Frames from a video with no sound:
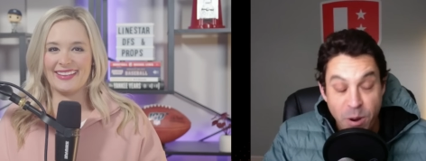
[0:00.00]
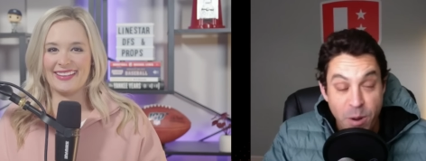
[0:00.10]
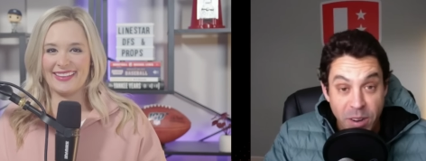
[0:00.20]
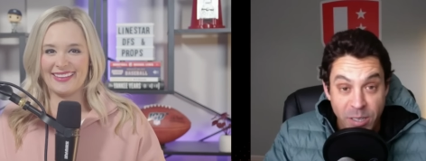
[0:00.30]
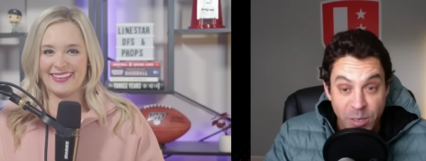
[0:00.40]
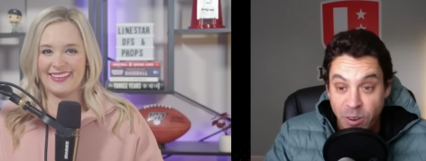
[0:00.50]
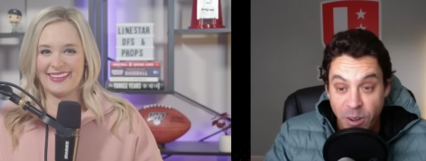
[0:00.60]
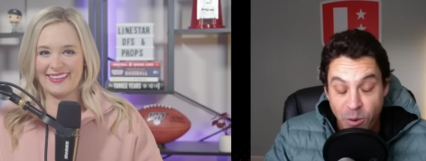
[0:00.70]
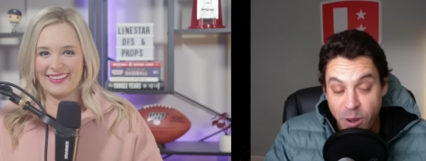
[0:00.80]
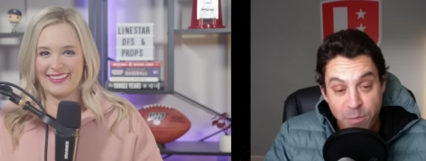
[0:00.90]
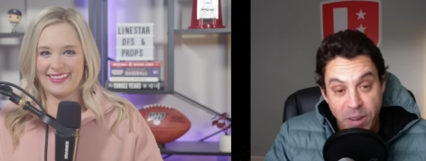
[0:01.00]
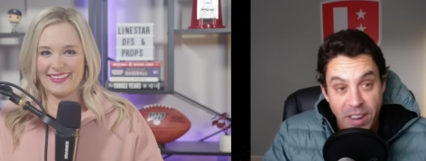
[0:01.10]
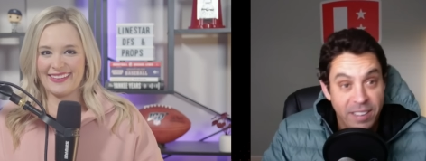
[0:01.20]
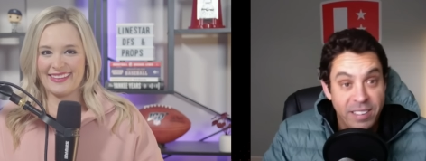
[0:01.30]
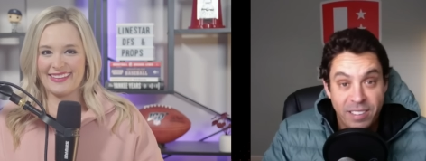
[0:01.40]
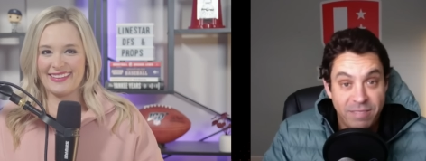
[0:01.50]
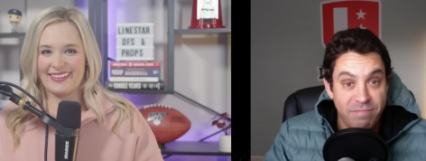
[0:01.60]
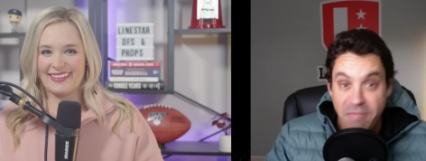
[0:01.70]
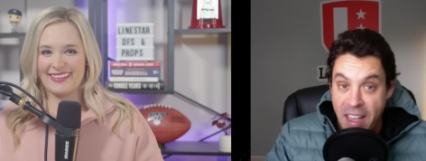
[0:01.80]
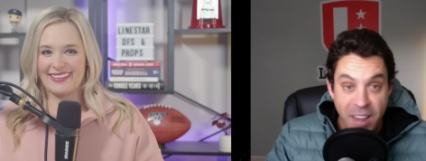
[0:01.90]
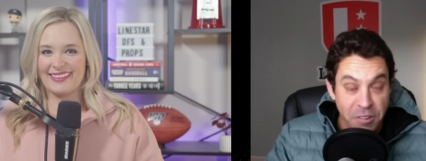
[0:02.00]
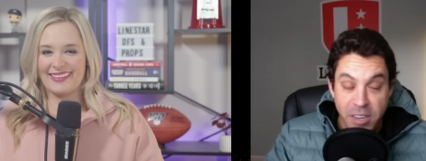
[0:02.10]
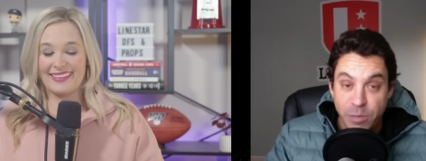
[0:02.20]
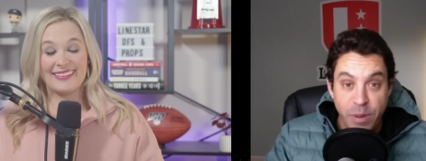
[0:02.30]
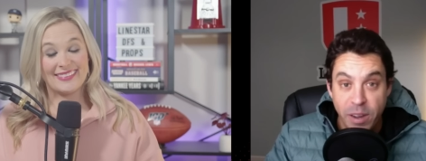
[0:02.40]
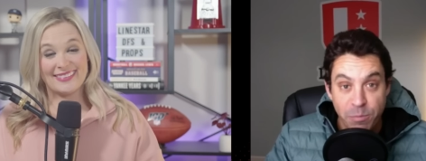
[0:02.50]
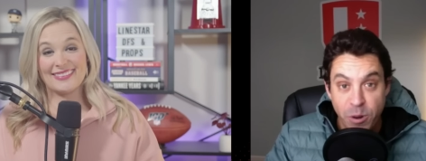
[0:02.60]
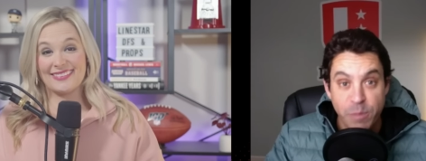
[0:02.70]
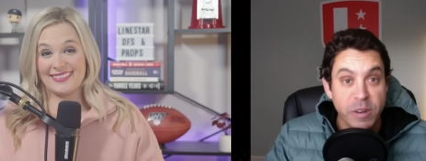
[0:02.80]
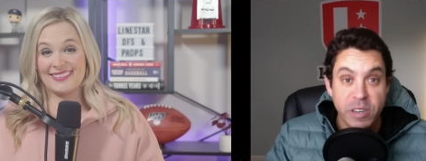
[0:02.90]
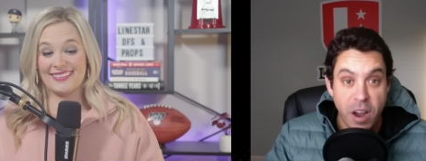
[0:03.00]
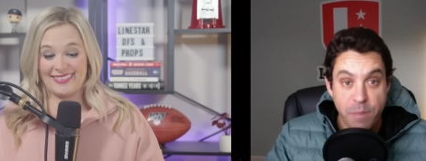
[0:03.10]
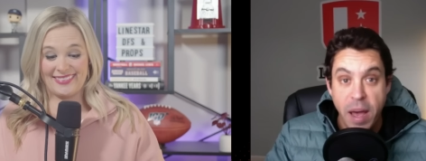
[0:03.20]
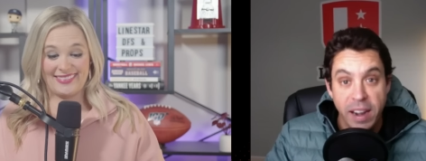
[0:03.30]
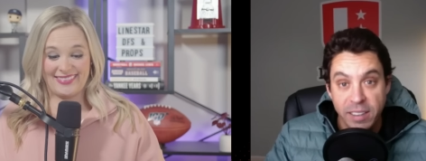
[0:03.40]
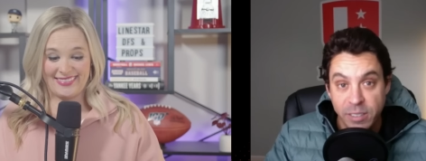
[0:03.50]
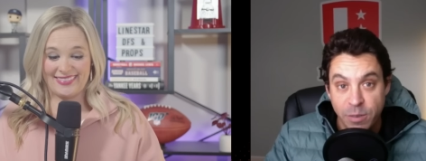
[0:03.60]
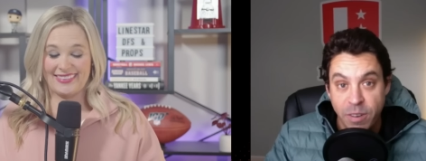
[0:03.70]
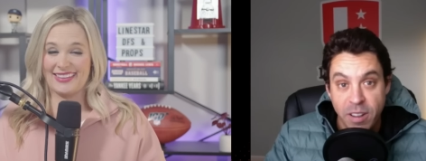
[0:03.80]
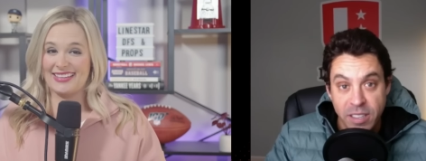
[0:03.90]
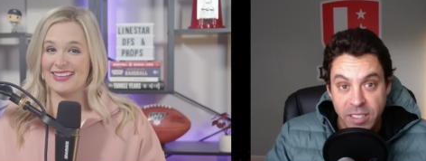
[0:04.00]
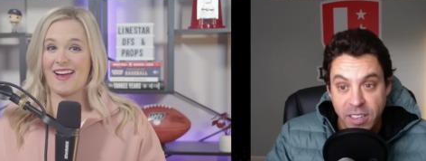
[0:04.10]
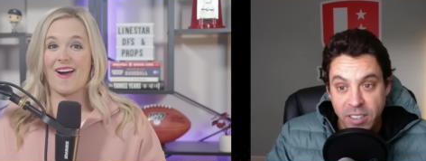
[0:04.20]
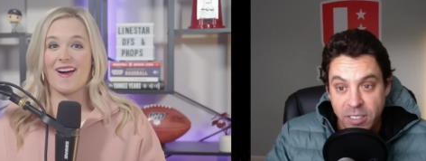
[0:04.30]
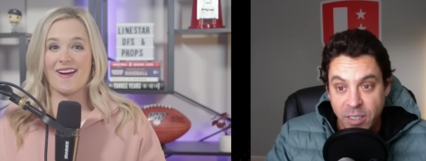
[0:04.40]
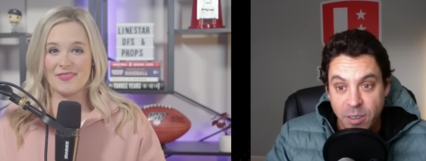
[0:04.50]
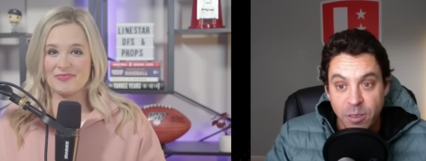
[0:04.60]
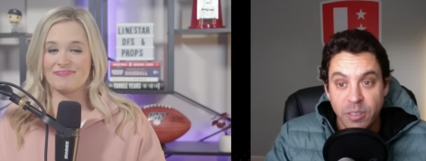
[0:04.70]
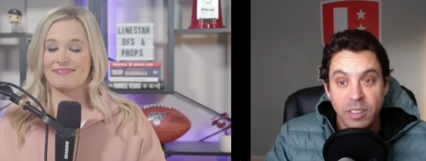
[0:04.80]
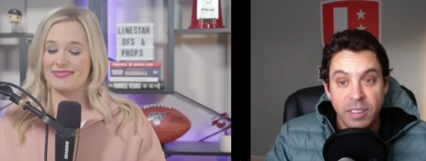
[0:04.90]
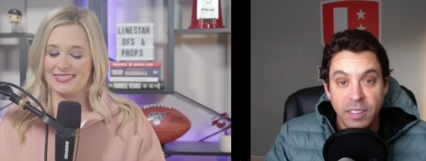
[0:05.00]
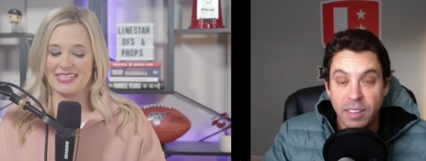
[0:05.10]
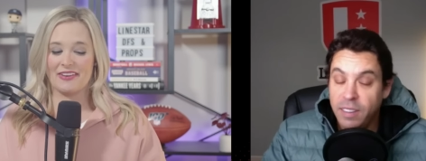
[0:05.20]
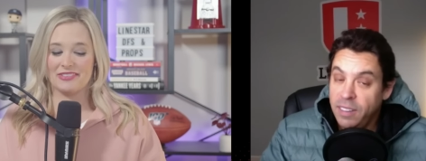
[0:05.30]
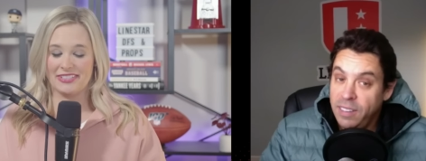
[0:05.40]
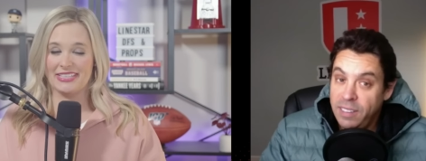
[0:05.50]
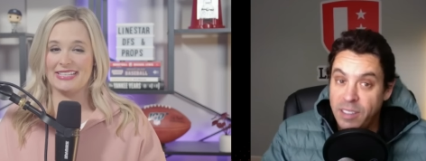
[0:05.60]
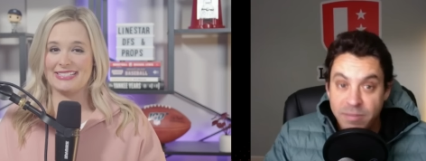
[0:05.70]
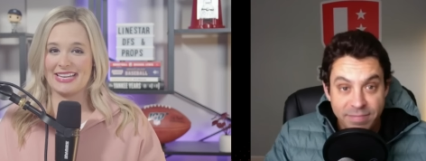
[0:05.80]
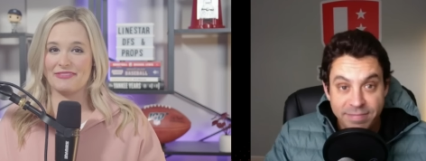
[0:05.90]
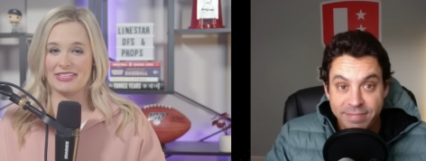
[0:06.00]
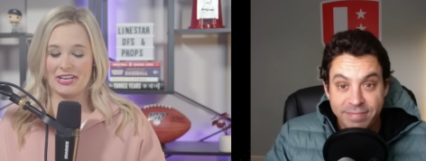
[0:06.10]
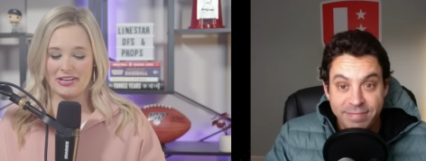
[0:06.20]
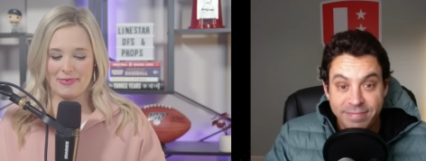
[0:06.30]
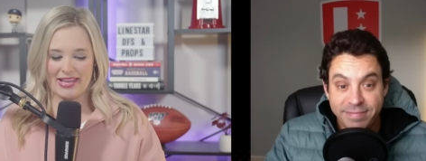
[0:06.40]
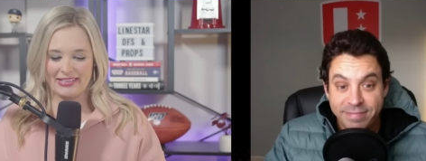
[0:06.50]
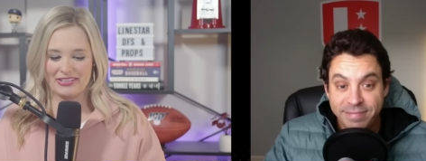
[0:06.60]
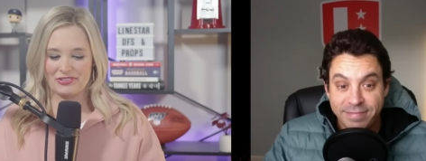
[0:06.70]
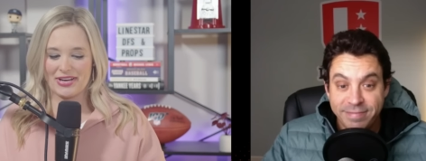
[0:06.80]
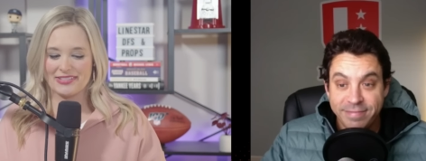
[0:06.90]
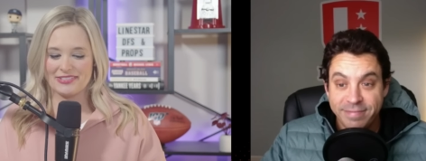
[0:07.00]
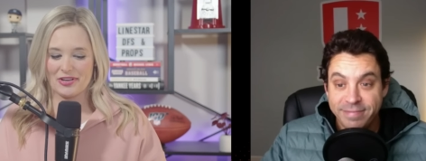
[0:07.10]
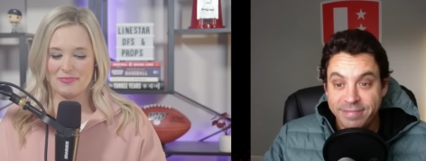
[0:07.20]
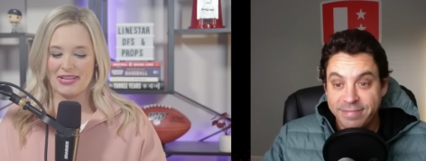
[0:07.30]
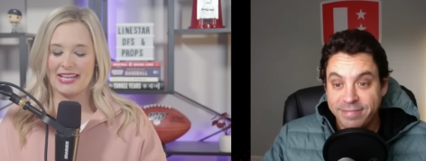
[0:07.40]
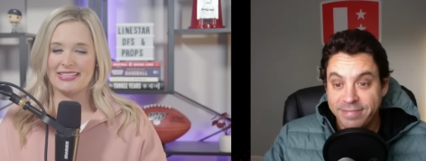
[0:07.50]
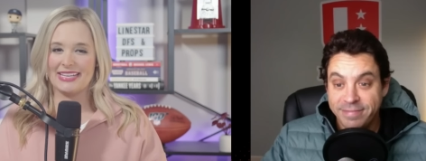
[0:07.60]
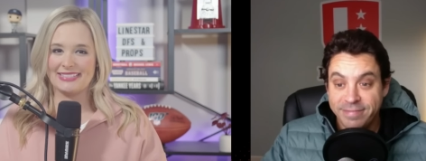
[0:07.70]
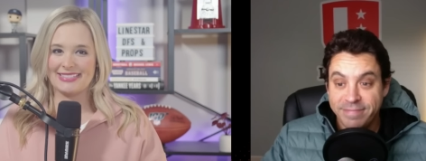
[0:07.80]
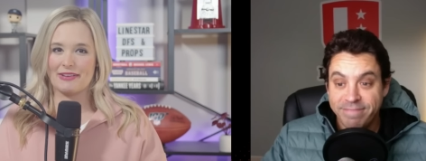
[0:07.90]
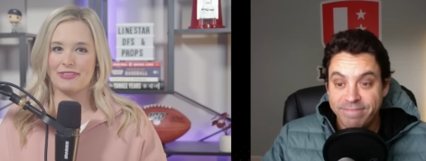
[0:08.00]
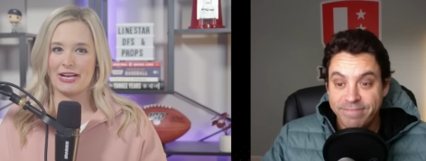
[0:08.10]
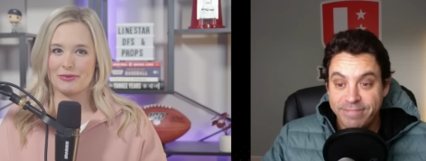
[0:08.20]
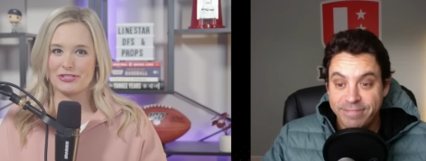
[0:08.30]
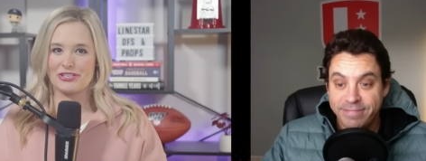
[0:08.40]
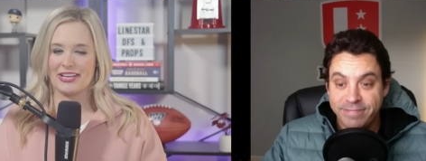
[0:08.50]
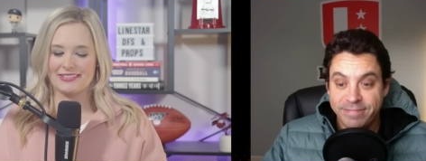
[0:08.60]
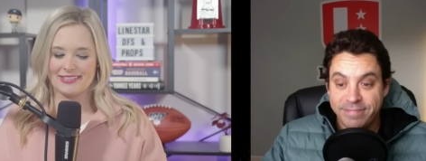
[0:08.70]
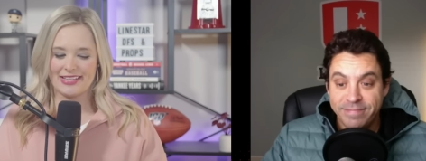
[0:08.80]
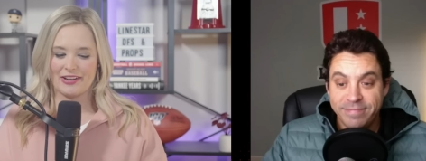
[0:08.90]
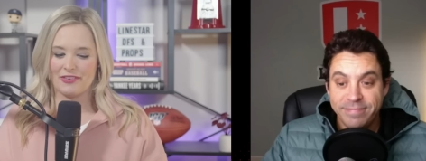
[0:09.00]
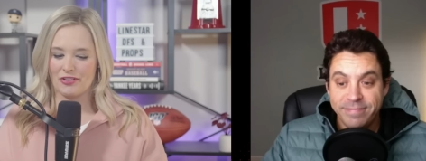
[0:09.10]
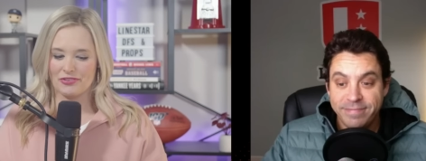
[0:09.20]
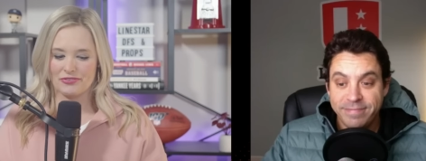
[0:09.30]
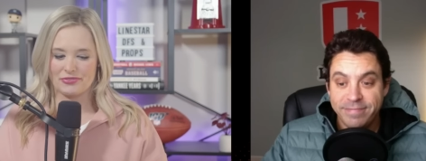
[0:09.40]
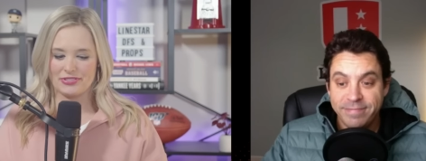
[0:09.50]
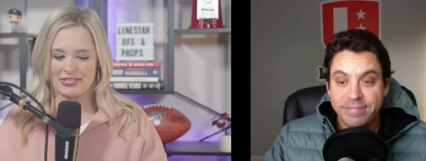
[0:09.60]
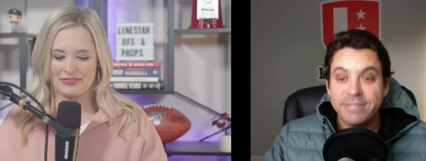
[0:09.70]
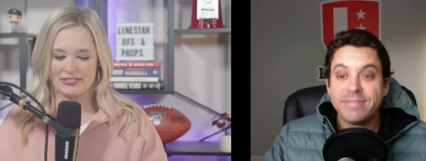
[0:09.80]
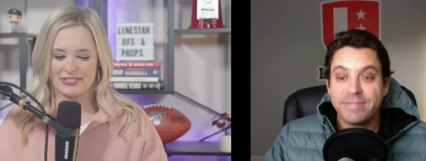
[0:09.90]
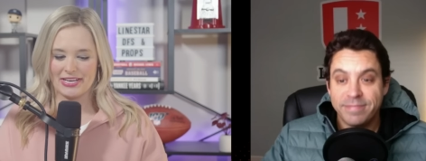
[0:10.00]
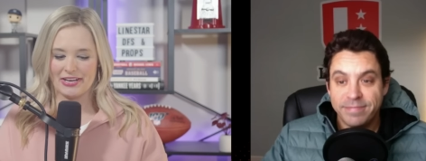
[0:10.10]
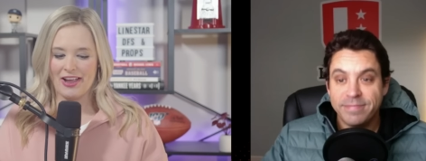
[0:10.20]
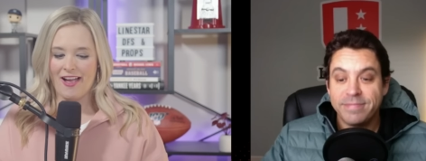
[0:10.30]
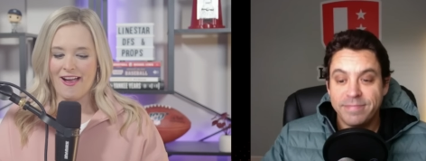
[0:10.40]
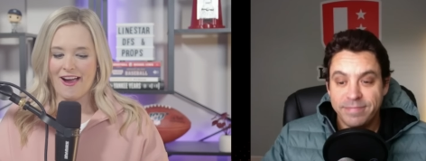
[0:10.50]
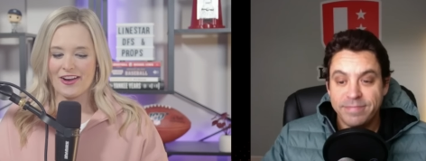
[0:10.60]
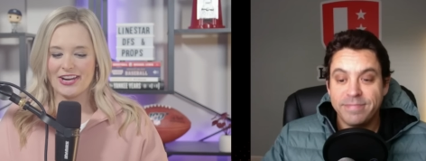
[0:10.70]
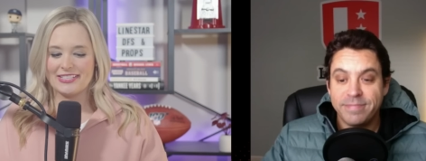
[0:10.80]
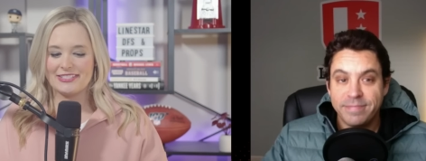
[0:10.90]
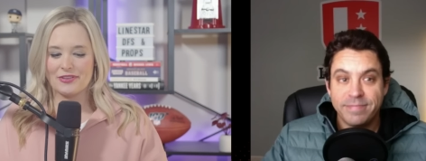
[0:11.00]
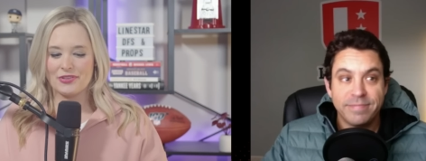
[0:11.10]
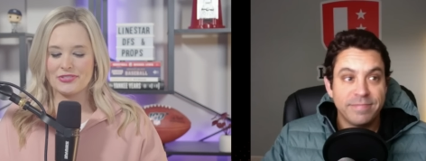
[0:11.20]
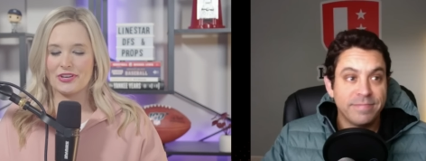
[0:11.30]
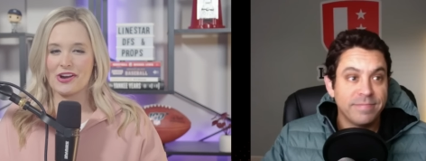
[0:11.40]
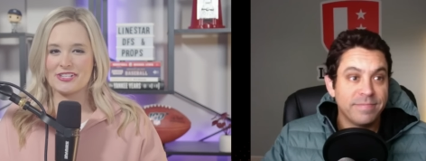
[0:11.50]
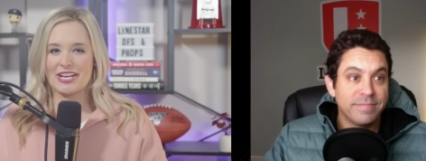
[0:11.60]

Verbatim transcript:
Speaker 1: pretty much the only one, but Henry's been pretty much automatic so far this year. So definitely. He's
Speaker 2: definitely automatic in the red zone, but I like Zay Flowers' chances out of all those receivers there. All right, so those are our